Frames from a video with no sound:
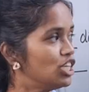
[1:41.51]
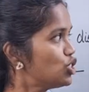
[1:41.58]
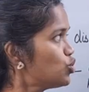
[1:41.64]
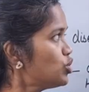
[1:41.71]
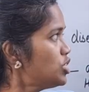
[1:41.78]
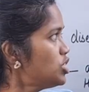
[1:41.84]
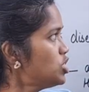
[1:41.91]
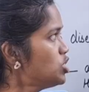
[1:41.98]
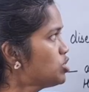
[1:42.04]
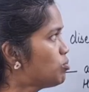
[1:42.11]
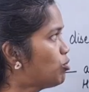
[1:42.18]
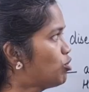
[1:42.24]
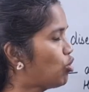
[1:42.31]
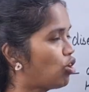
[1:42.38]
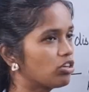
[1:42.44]
So this is
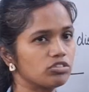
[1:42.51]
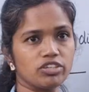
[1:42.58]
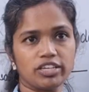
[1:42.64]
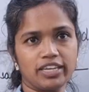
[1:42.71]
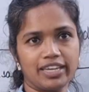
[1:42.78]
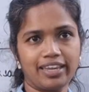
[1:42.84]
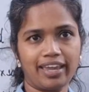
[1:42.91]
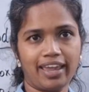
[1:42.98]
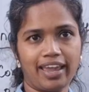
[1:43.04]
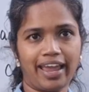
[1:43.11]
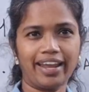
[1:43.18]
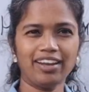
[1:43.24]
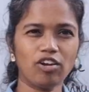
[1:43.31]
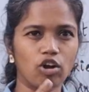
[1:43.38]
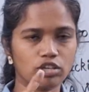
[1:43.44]
about Coxsackie A
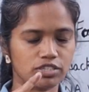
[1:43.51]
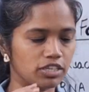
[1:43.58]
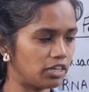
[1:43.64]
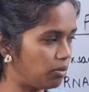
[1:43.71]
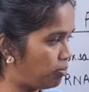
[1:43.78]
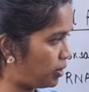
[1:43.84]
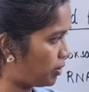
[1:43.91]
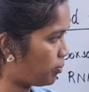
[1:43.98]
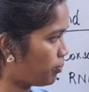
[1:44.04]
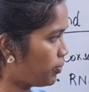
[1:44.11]
and Coxsackie B.